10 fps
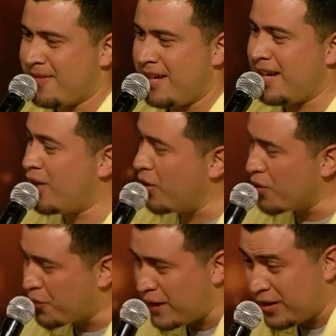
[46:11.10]
And I know
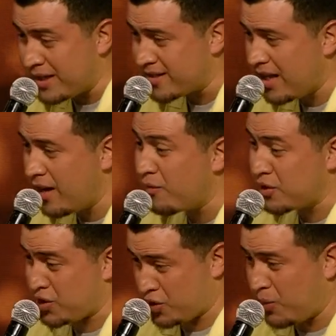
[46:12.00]
you felt His love,
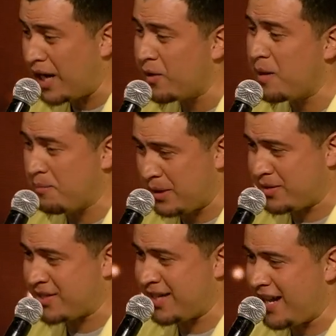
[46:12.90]
which is why you're up here
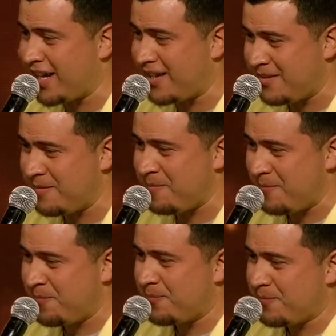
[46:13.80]
tonight.
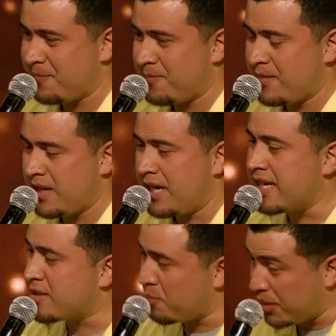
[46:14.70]
He
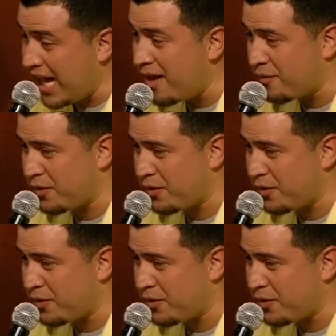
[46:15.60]
has a plan for